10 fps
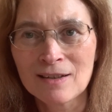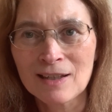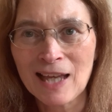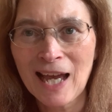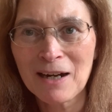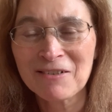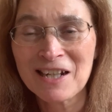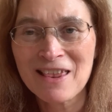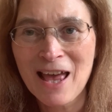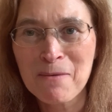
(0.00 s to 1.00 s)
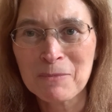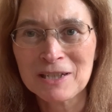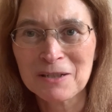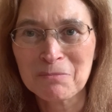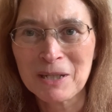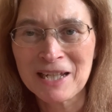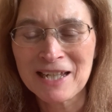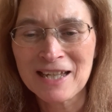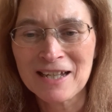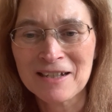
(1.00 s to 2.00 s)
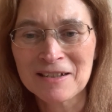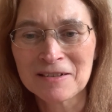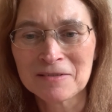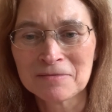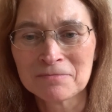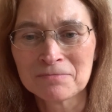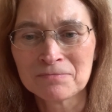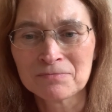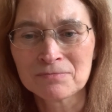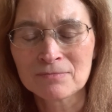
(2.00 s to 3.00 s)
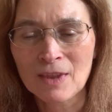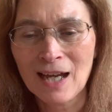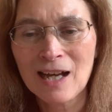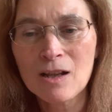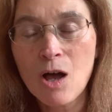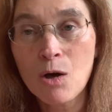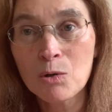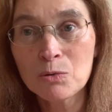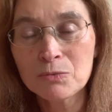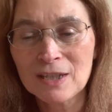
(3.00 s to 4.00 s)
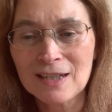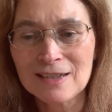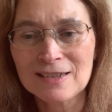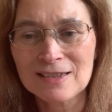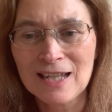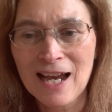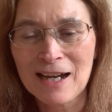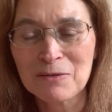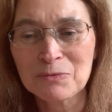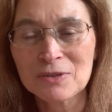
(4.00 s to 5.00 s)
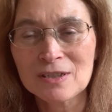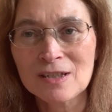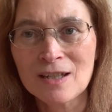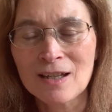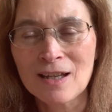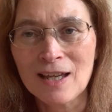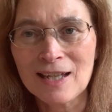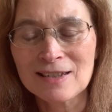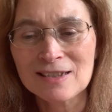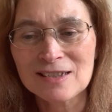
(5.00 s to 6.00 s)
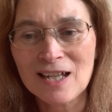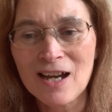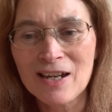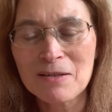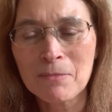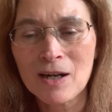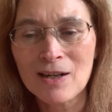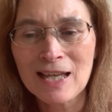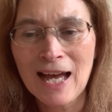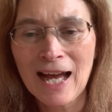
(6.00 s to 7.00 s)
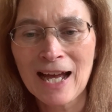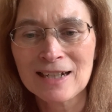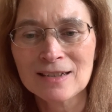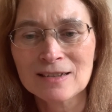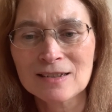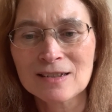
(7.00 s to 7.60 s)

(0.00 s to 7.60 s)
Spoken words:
Carry them to me. I'll hold these sounds inside my hands,